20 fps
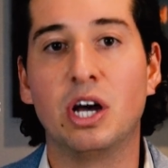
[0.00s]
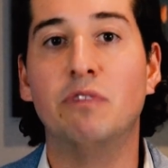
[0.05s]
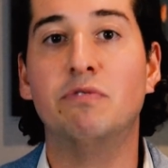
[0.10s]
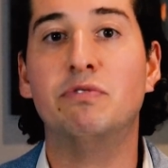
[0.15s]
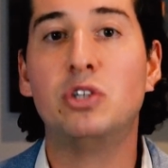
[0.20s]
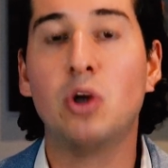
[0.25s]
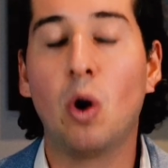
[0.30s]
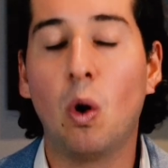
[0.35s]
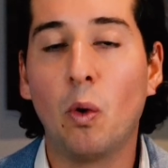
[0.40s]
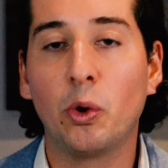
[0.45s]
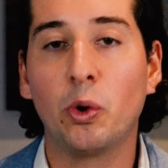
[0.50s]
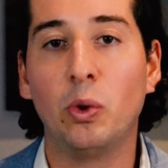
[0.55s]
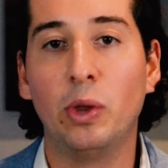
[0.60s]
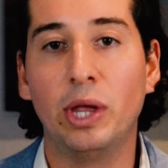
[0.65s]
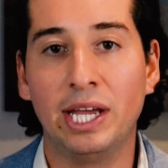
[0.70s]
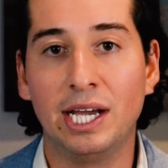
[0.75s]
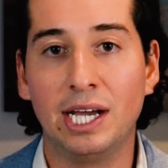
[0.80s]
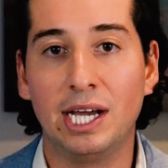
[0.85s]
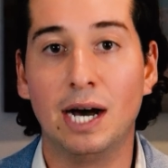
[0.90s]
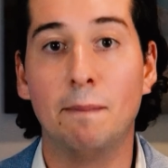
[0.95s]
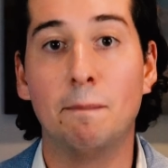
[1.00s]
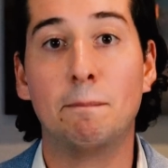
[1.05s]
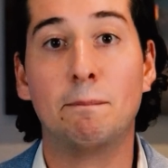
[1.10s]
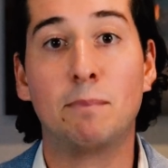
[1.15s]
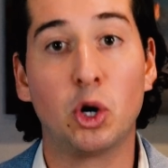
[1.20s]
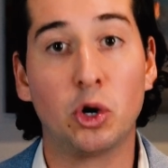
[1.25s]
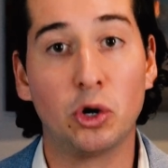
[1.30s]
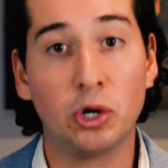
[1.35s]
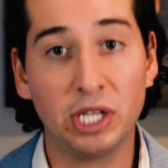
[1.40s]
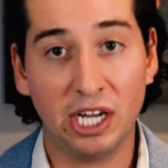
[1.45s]
of total income
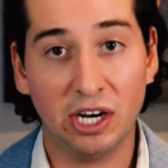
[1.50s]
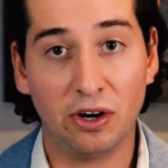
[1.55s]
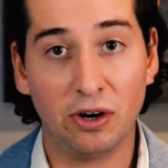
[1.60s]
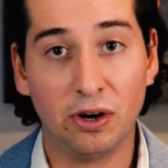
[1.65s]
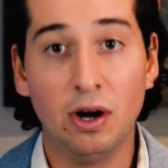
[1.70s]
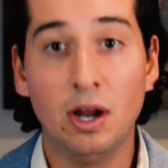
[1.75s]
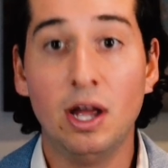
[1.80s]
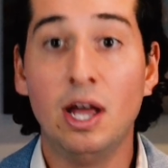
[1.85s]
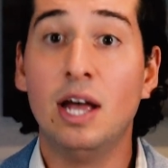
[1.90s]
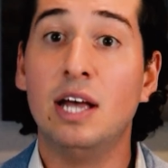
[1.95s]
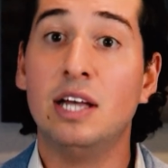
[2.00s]
per year,